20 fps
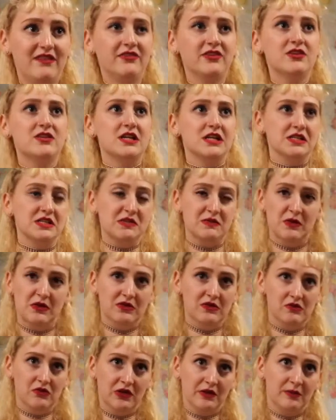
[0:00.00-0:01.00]
never done
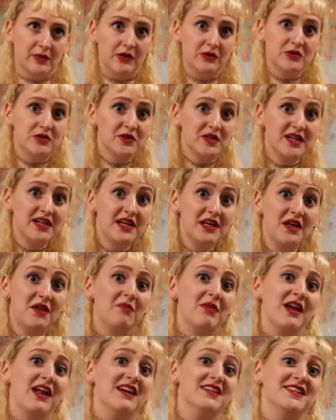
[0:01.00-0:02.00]
spoken word poetry,
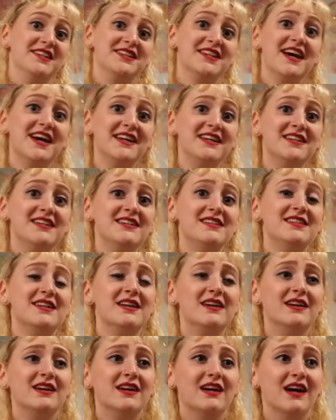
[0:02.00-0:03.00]
but I decided
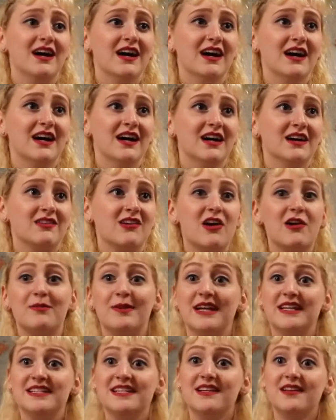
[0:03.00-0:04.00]

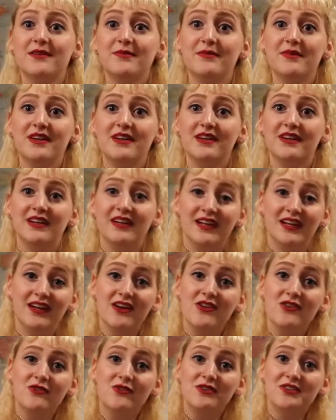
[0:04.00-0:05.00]
carpe diem, you
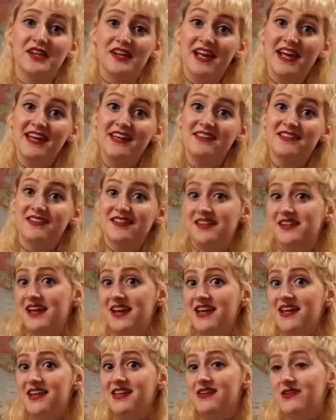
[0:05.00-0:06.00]
know, today is the
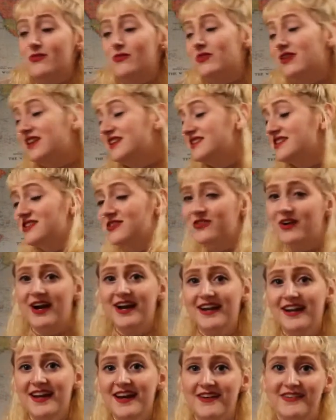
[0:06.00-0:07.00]
day, let's
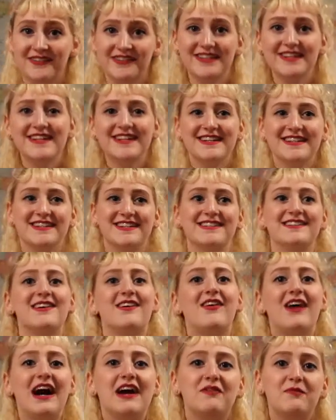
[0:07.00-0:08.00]
try it out.
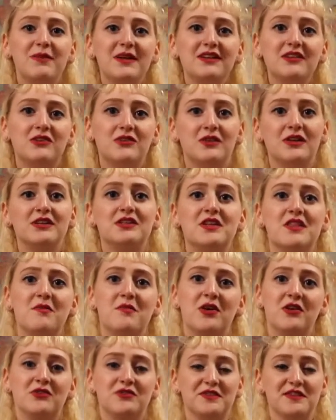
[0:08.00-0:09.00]
So I've been going to the
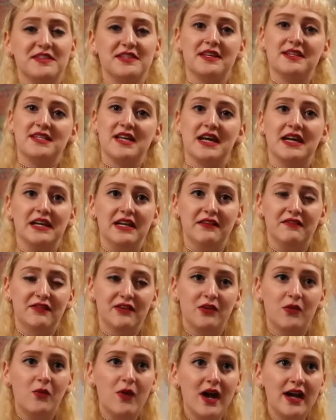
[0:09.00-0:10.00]
Poetry Society
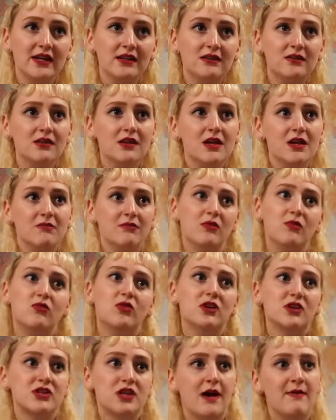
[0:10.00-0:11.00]
for a while, been
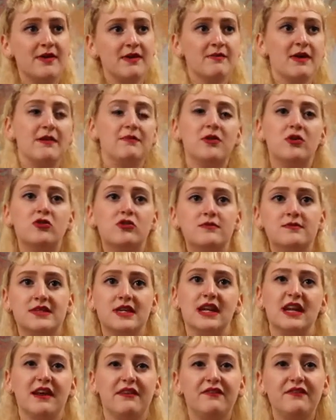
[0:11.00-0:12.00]
workshopping my poems,
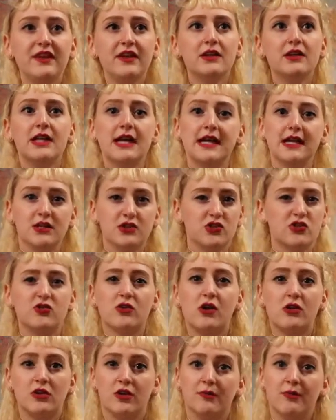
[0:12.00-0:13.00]
and I feel like a
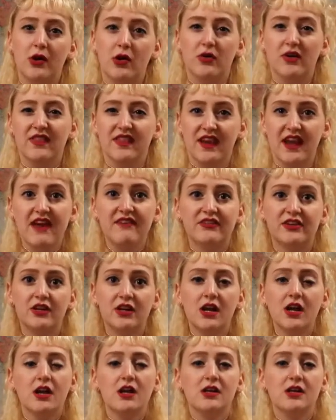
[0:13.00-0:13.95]
stronger poet than ever,